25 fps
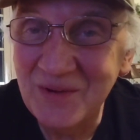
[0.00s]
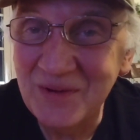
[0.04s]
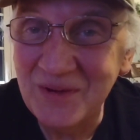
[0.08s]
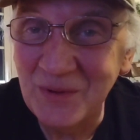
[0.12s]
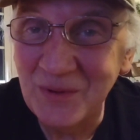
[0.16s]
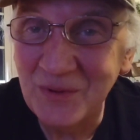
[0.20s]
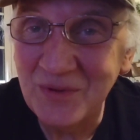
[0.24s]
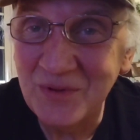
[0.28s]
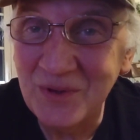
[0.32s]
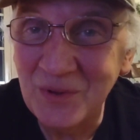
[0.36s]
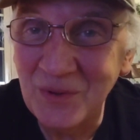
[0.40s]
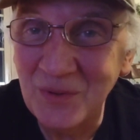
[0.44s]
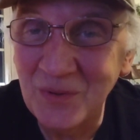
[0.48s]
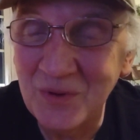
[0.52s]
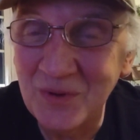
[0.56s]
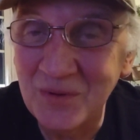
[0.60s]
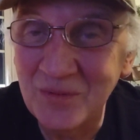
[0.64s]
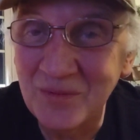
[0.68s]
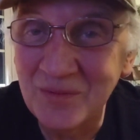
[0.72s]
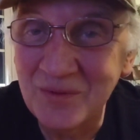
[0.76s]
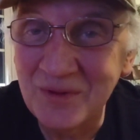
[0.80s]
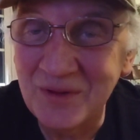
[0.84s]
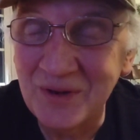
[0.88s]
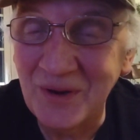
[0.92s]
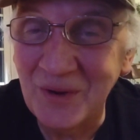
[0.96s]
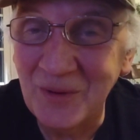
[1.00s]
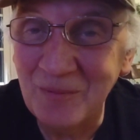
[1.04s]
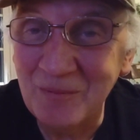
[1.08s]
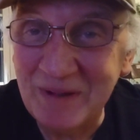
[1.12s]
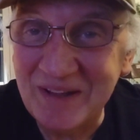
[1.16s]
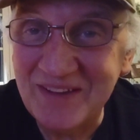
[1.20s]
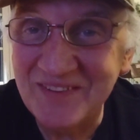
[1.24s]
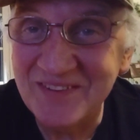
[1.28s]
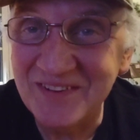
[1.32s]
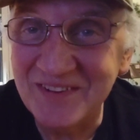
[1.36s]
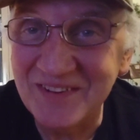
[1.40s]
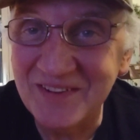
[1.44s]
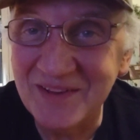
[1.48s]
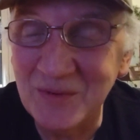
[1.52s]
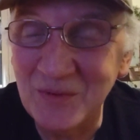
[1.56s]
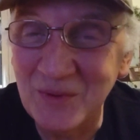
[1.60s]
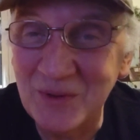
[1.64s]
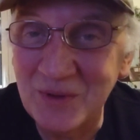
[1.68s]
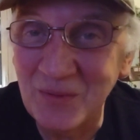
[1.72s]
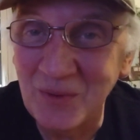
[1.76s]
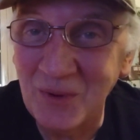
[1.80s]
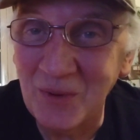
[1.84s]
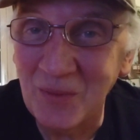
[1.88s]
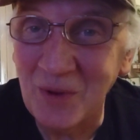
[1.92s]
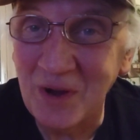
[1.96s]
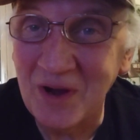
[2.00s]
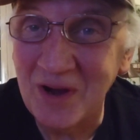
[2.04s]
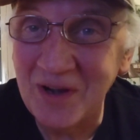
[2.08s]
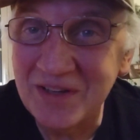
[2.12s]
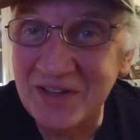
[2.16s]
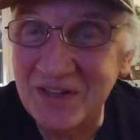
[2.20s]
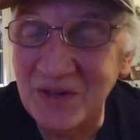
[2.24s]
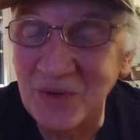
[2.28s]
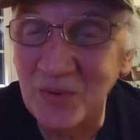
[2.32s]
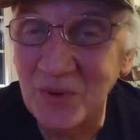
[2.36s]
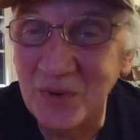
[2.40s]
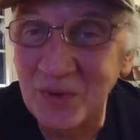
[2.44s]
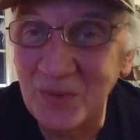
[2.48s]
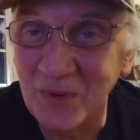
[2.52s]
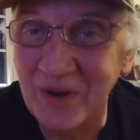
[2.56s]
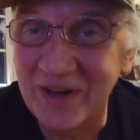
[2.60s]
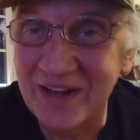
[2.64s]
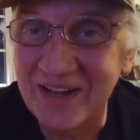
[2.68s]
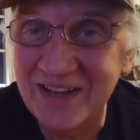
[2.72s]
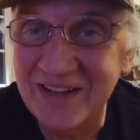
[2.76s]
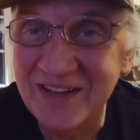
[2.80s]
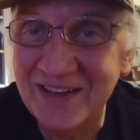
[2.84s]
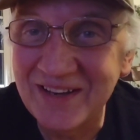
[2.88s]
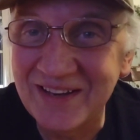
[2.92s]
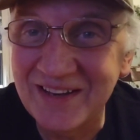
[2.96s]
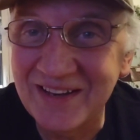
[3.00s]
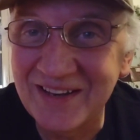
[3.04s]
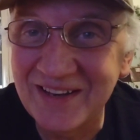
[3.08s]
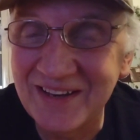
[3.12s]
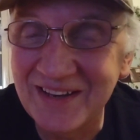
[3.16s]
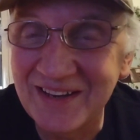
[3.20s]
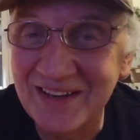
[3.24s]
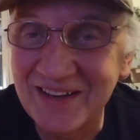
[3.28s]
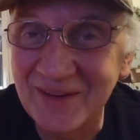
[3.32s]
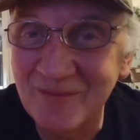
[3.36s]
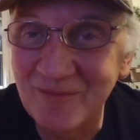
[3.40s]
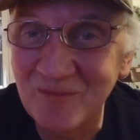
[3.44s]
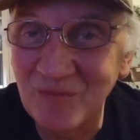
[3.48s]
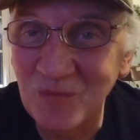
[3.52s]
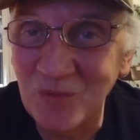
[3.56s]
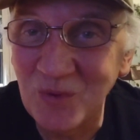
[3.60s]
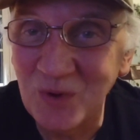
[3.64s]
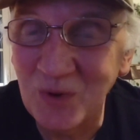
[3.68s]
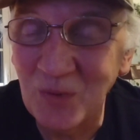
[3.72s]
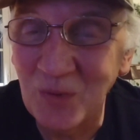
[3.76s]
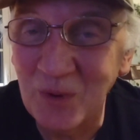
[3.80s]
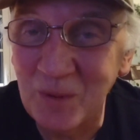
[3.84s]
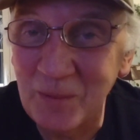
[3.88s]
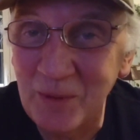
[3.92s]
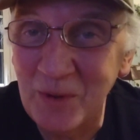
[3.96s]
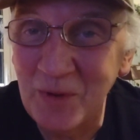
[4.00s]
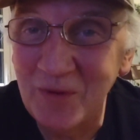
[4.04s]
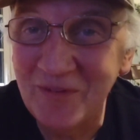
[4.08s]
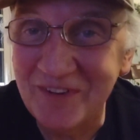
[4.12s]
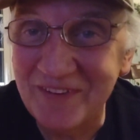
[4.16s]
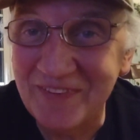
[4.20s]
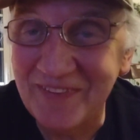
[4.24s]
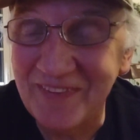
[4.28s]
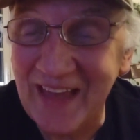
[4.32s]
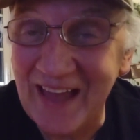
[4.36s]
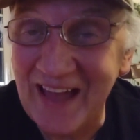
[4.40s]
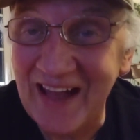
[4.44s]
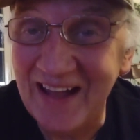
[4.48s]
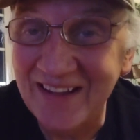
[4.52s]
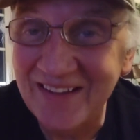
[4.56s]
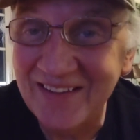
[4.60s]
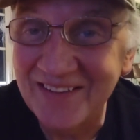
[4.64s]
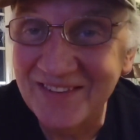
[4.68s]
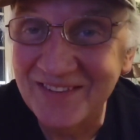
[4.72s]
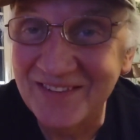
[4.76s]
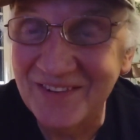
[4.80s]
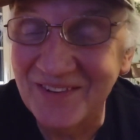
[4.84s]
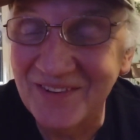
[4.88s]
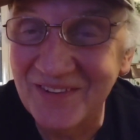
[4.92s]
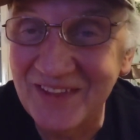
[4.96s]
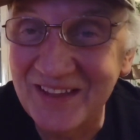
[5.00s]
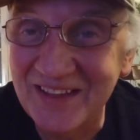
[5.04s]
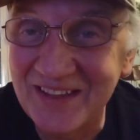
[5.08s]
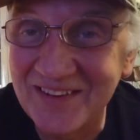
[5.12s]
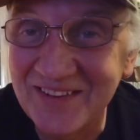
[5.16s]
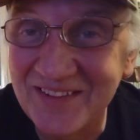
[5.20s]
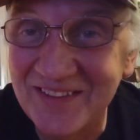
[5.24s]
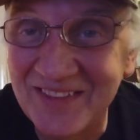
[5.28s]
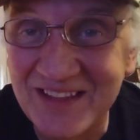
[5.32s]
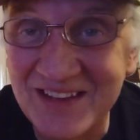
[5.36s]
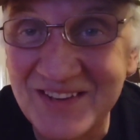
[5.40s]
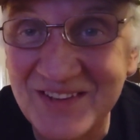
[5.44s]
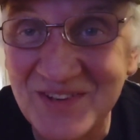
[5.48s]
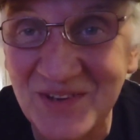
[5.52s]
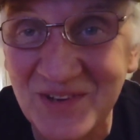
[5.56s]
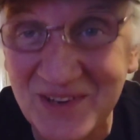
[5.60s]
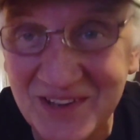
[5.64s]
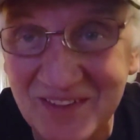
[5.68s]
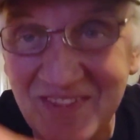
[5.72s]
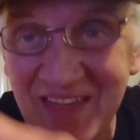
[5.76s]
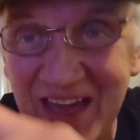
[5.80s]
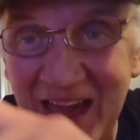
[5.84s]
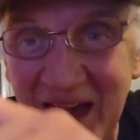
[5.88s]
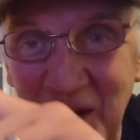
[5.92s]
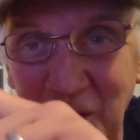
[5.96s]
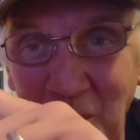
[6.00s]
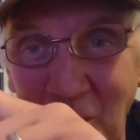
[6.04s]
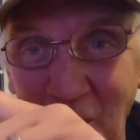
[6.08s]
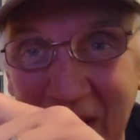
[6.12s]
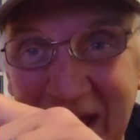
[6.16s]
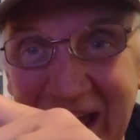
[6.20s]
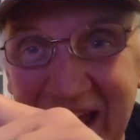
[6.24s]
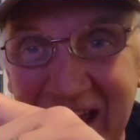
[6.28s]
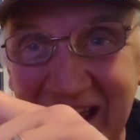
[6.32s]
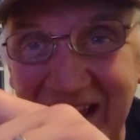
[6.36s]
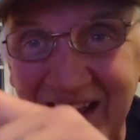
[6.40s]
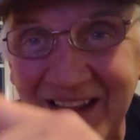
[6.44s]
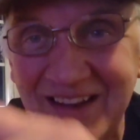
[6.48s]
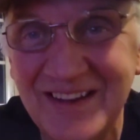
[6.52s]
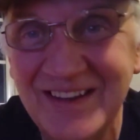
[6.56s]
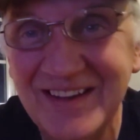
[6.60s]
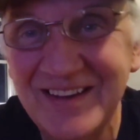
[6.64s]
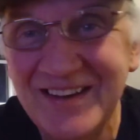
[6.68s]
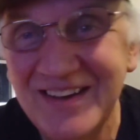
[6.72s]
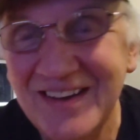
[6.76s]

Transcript: You were, basically we were wrong. You were right, and we're removing that. So they took that away.